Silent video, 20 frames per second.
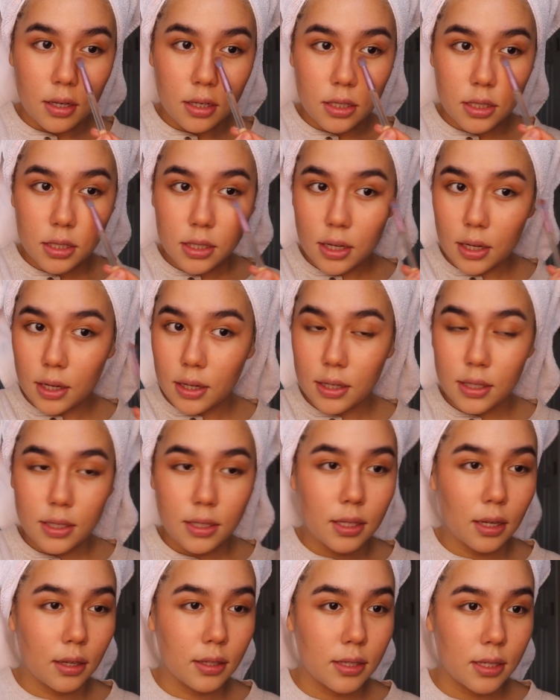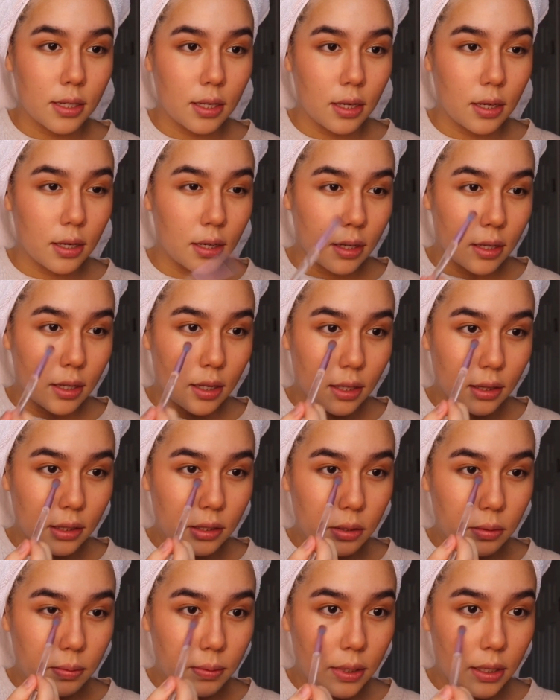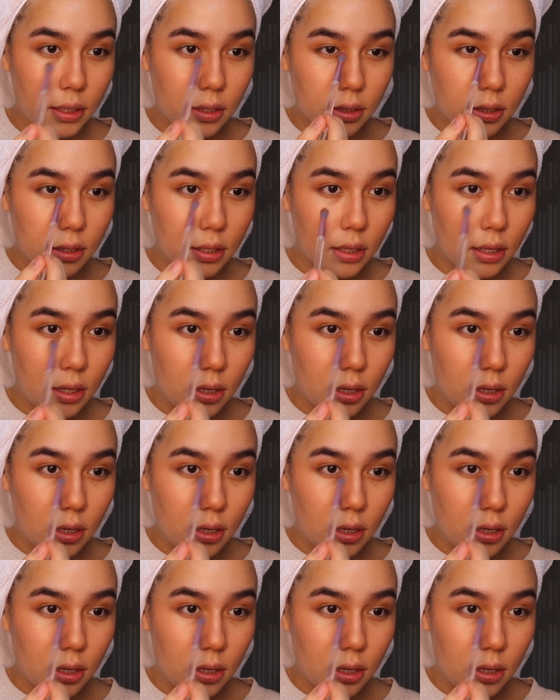just kind of dusting a little bit